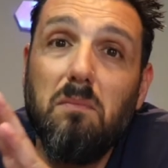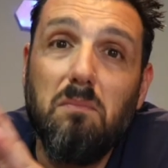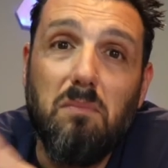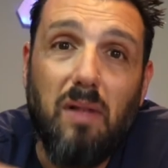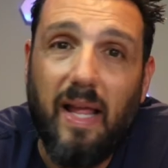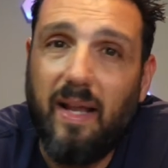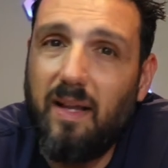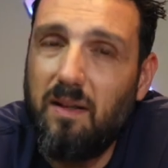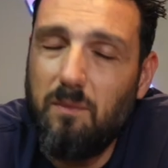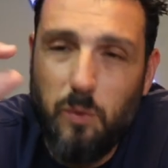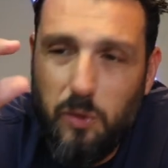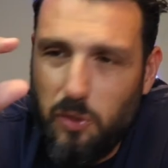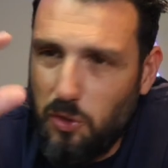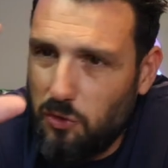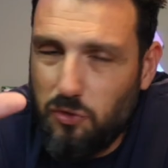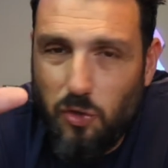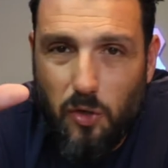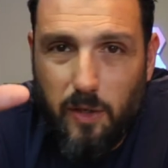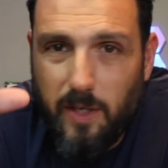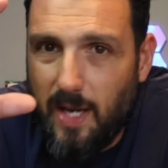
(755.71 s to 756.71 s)
like, we're
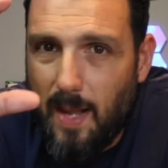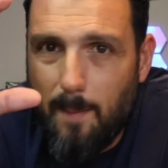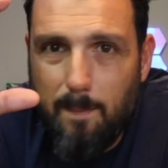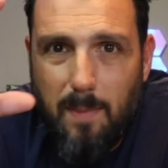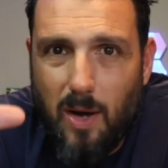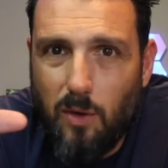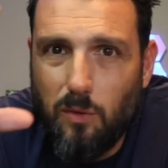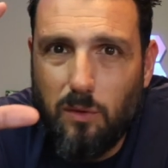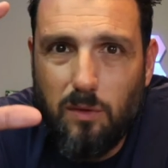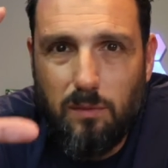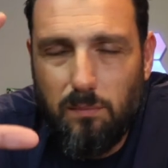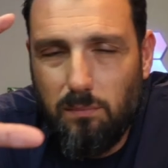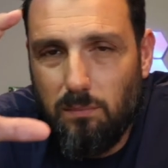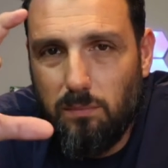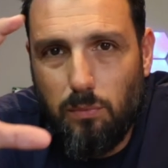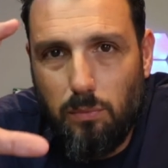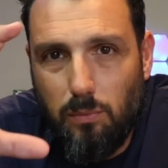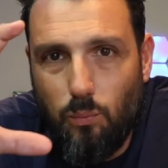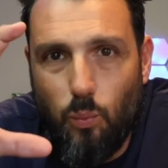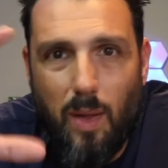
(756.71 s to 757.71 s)
not talking about
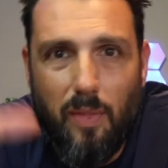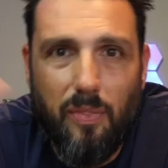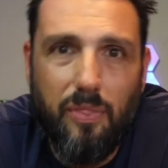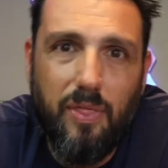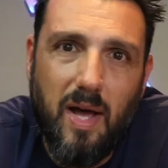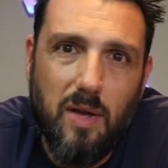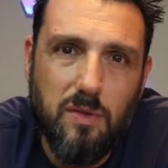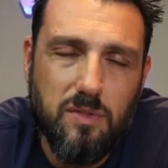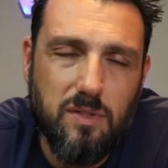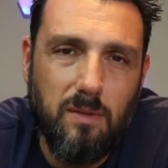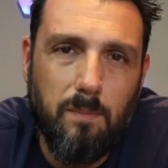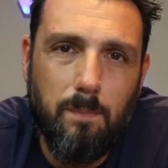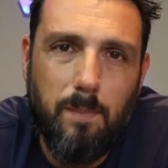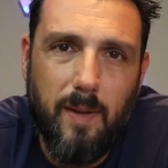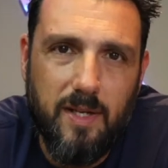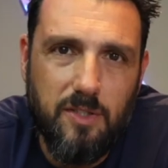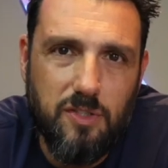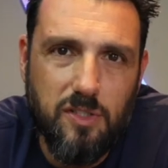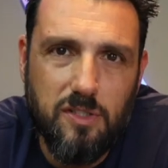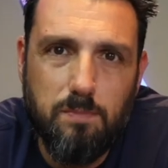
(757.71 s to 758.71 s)
1,000
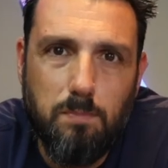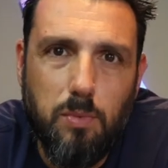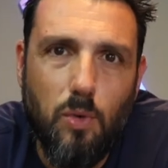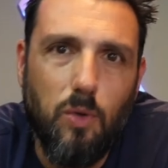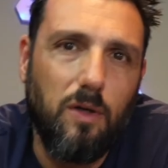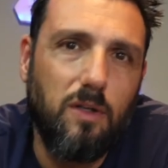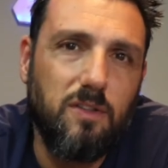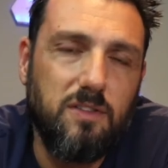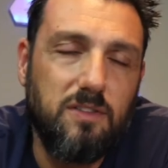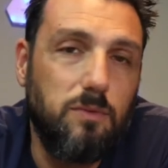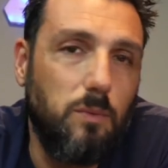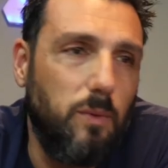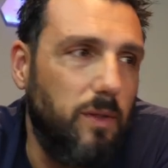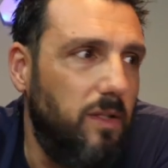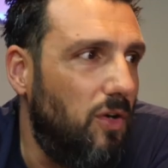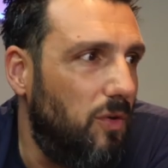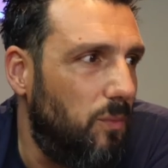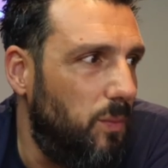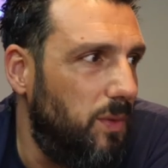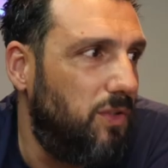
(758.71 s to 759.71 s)
pages books. We're
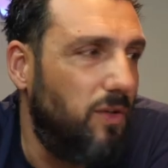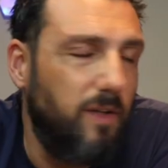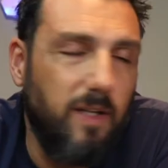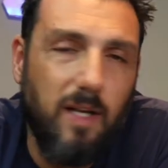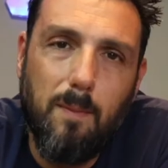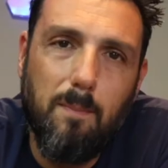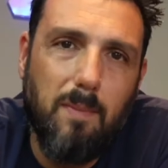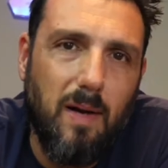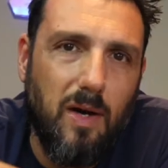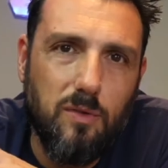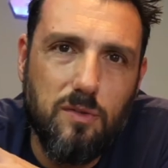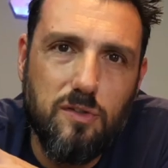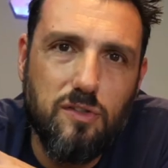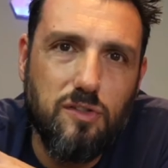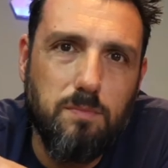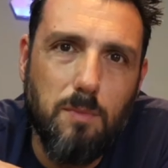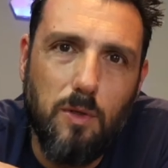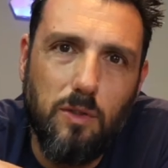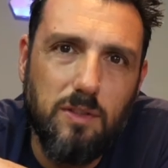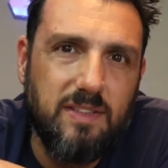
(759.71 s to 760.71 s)
talking about
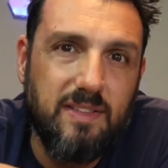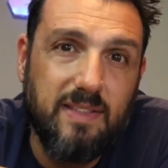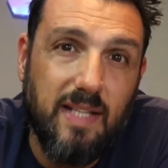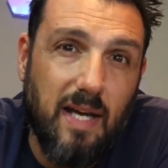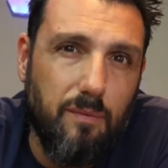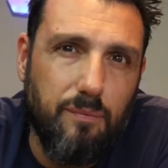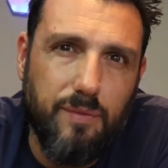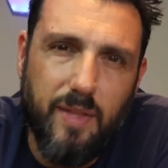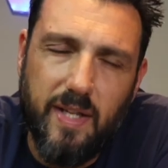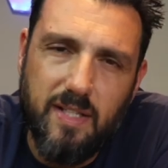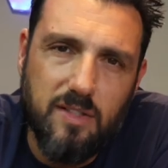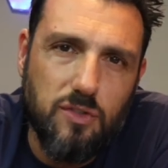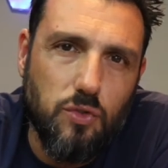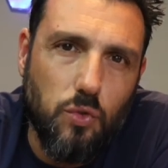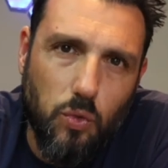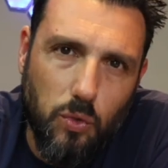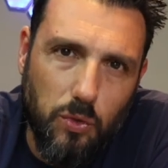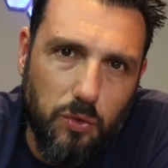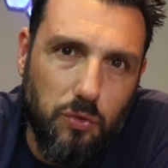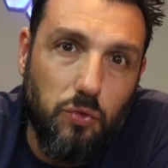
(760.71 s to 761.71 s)
small stuff that it's
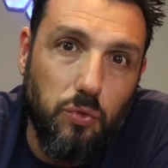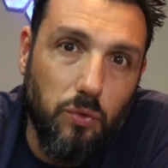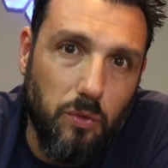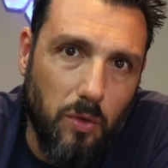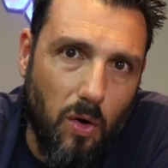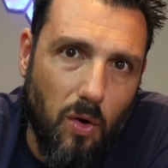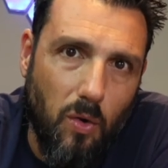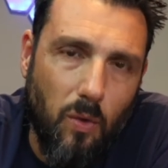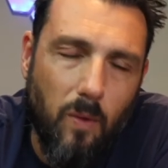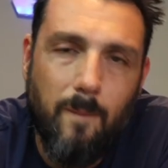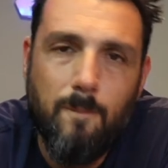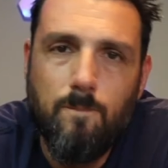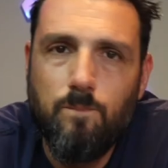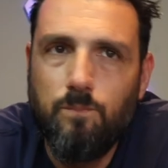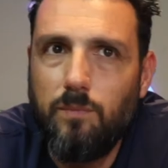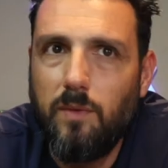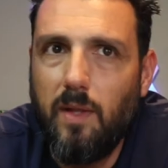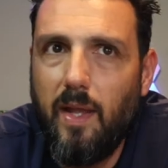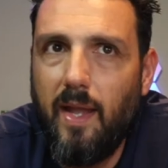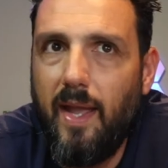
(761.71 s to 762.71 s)
good to know
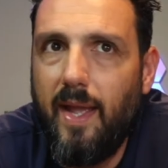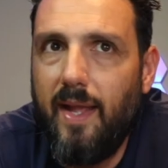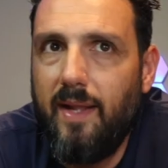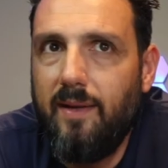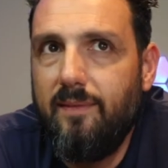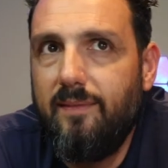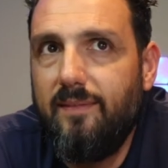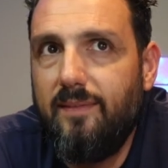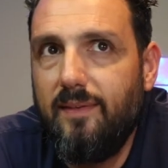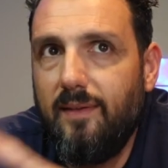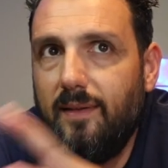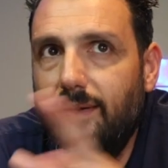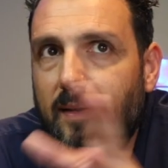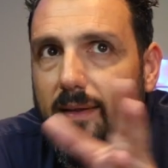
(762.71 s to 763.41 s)
and